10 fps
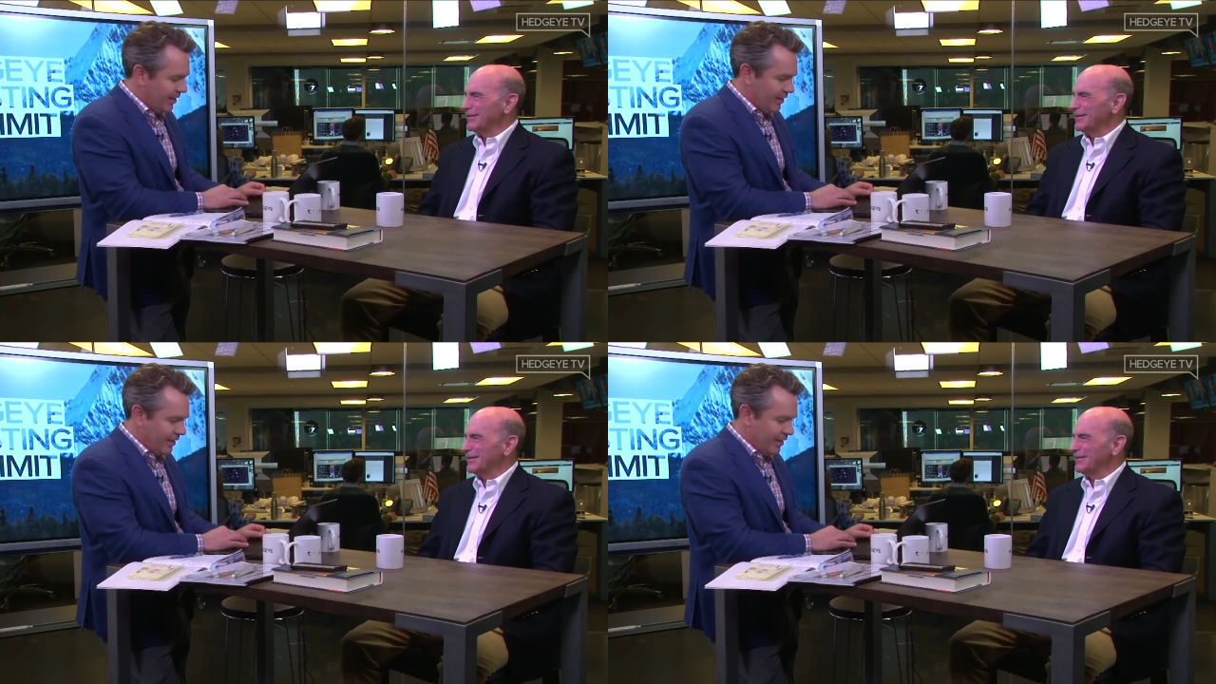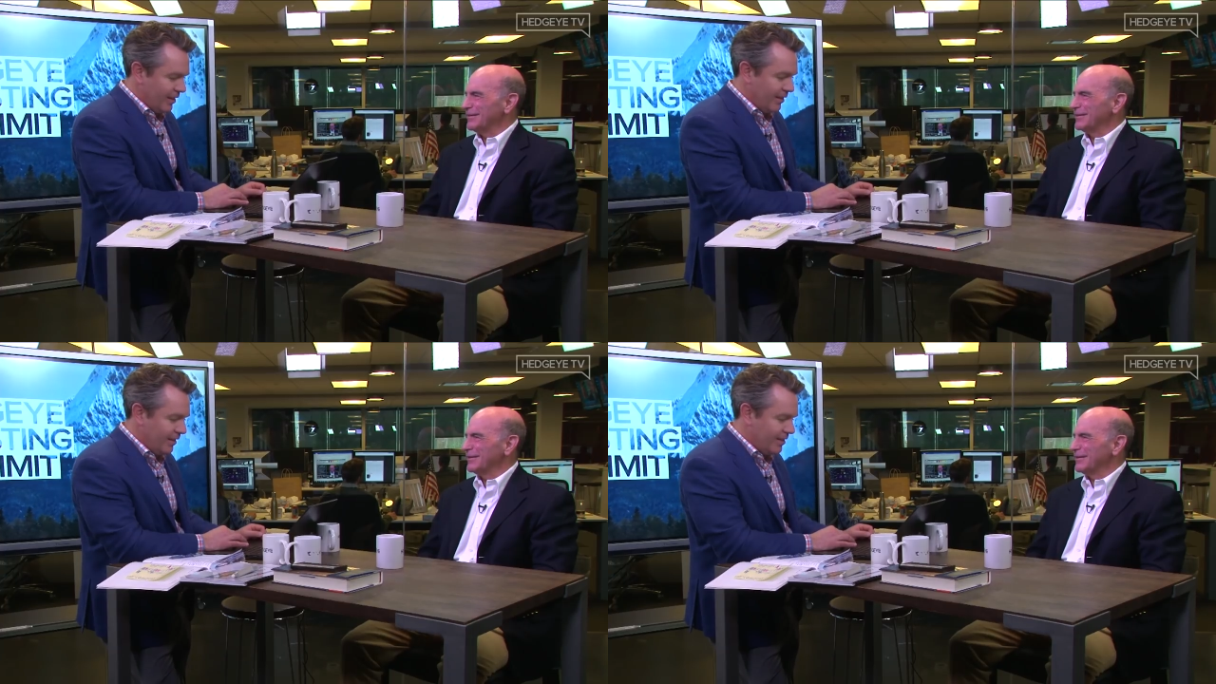Speaker 1: Yeah, at, at,
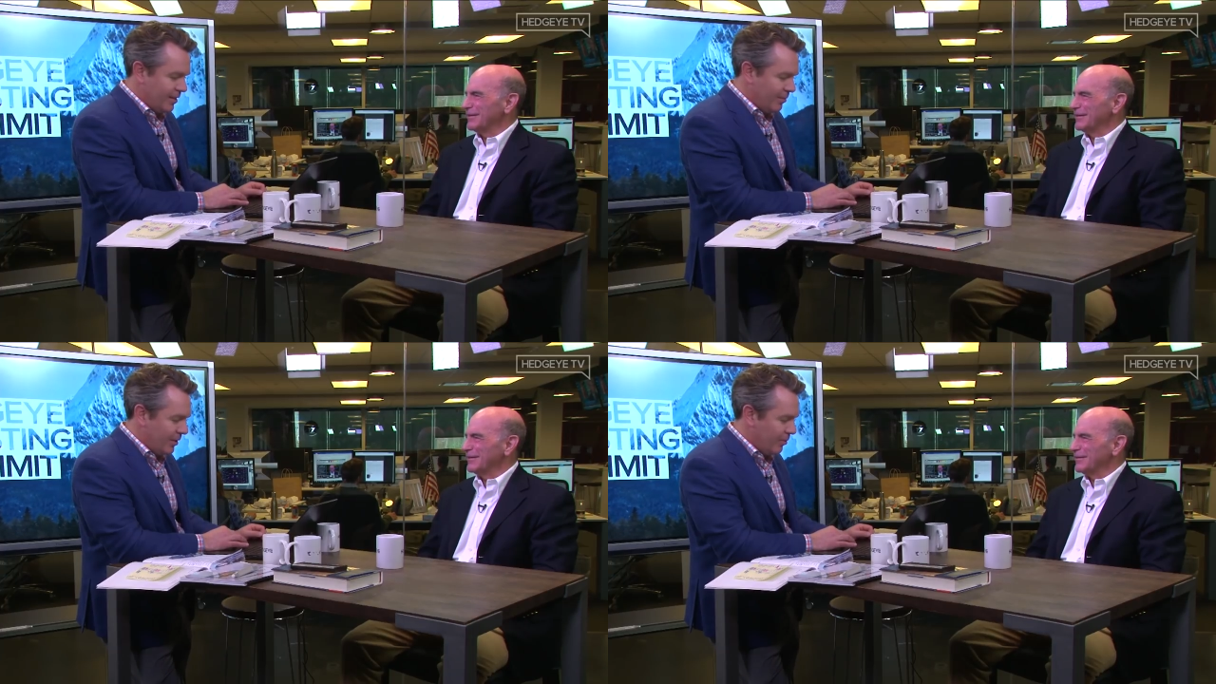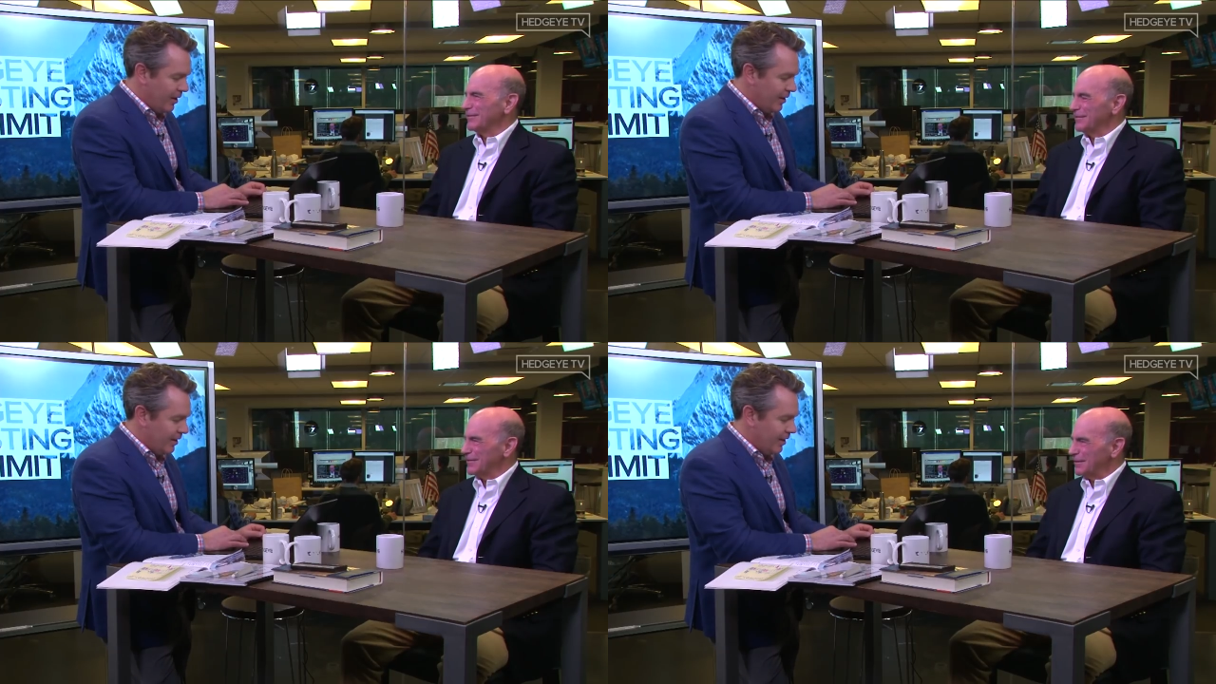least up there we
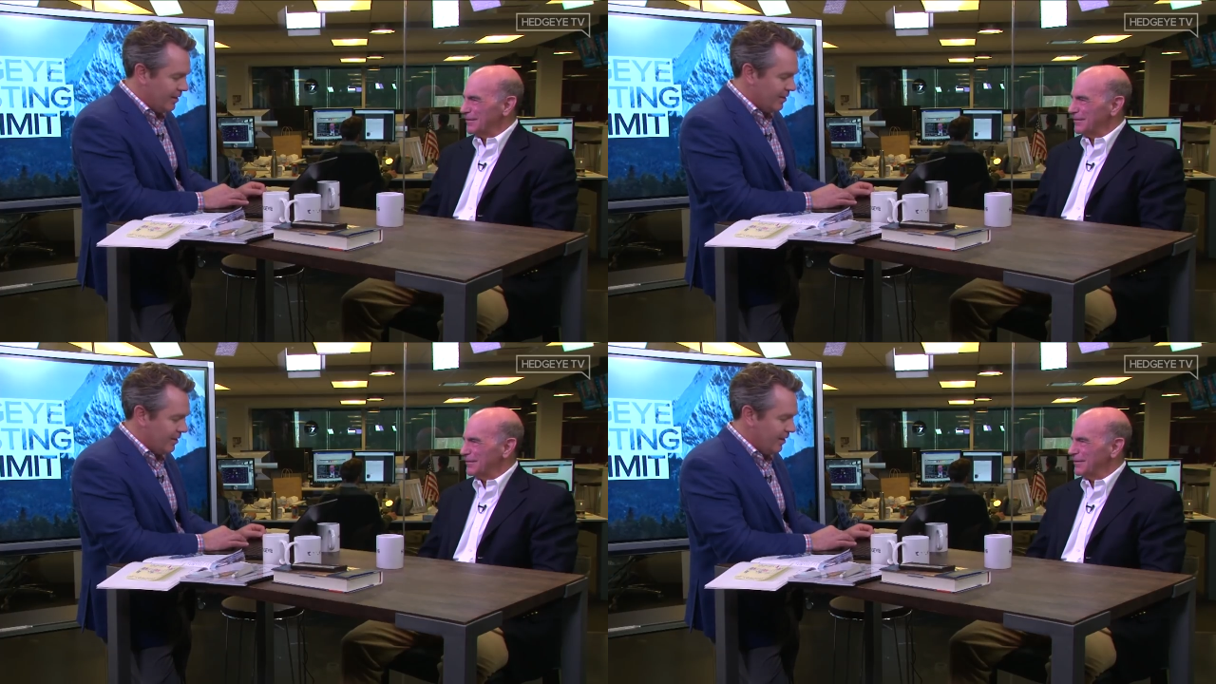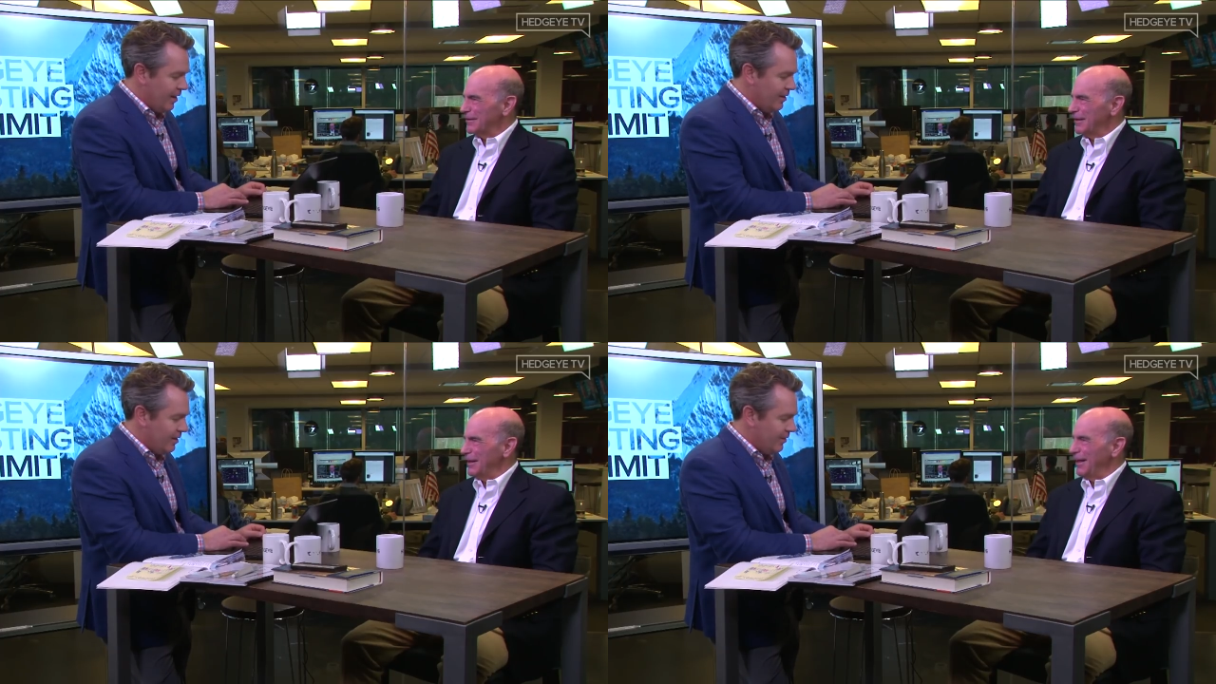had guns and
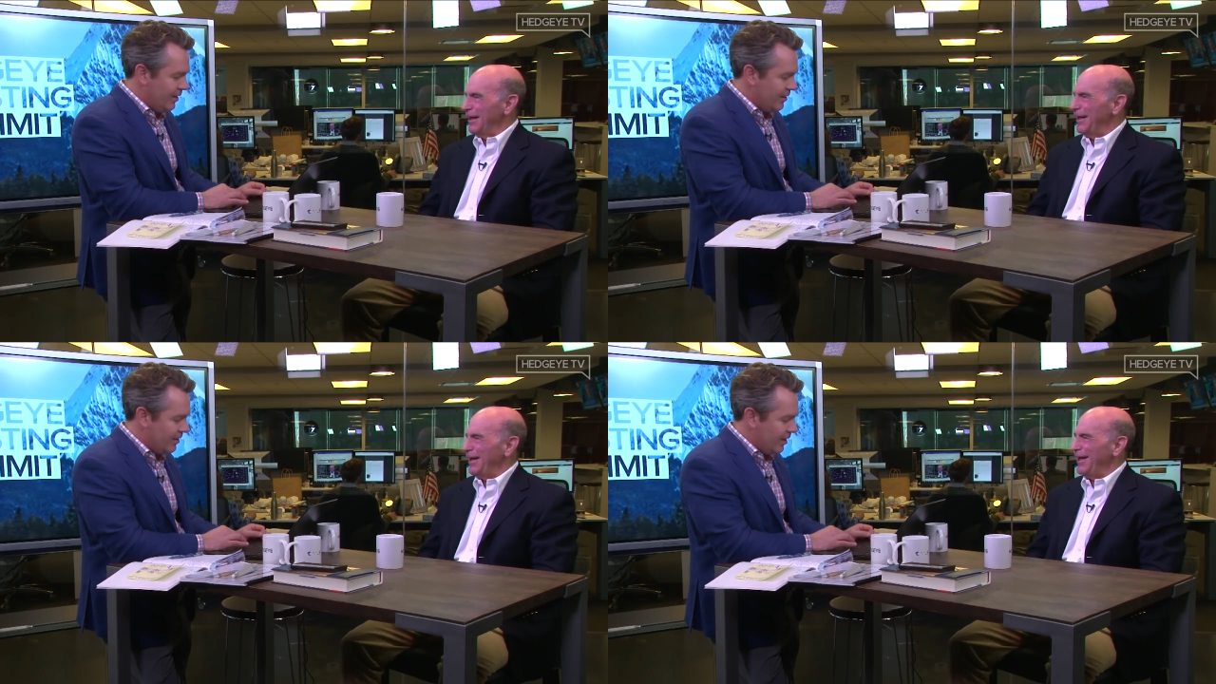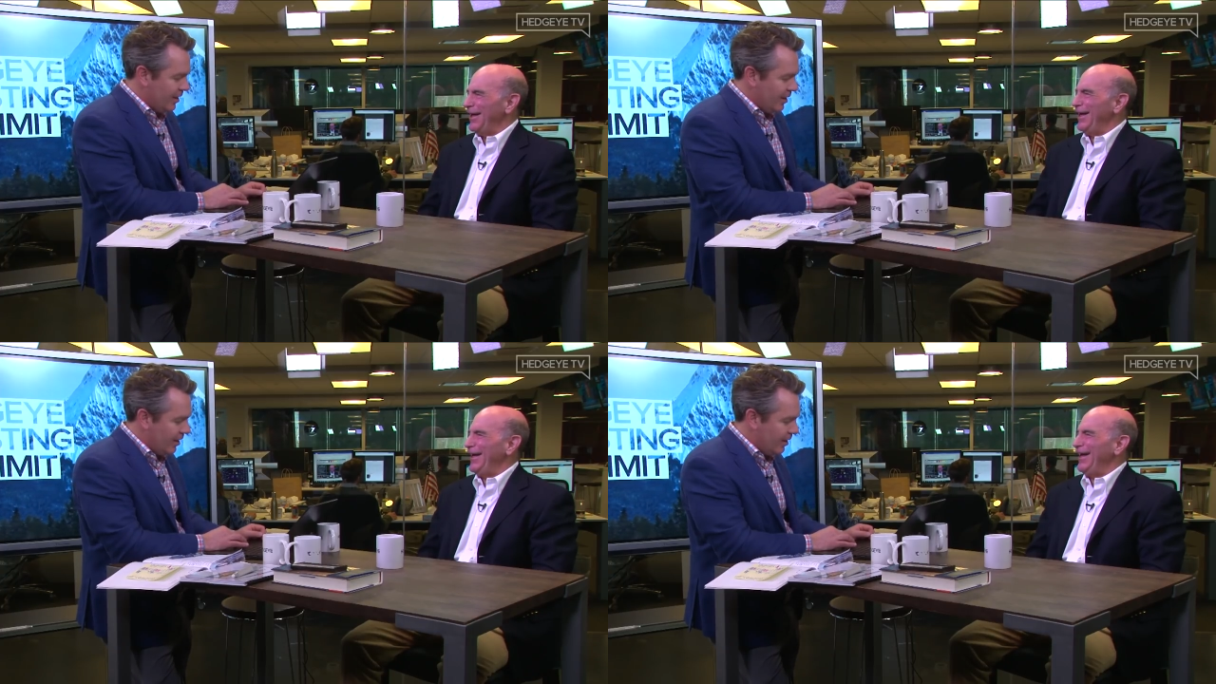ATVs.
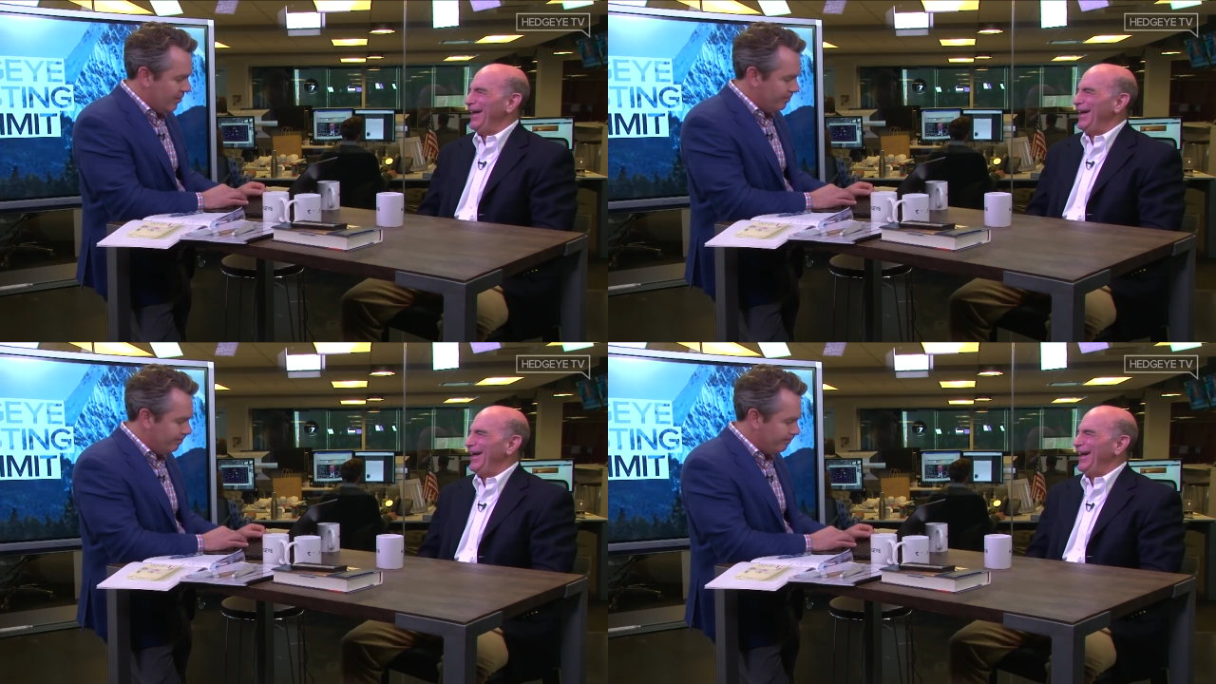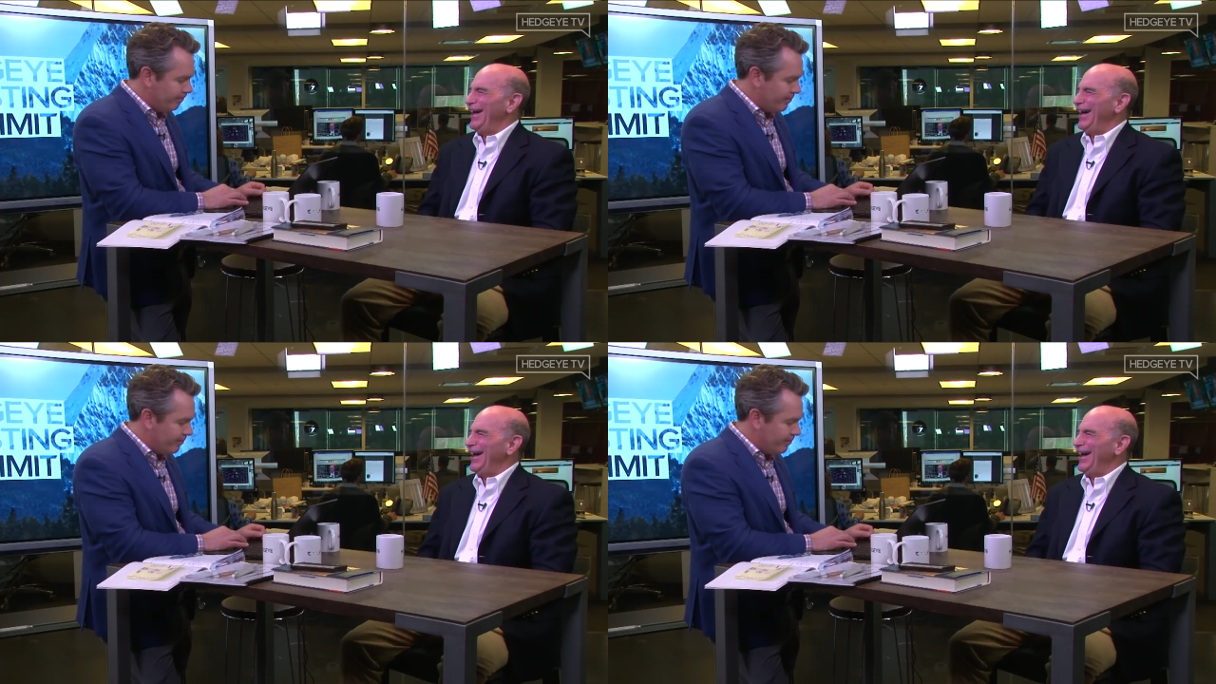Um,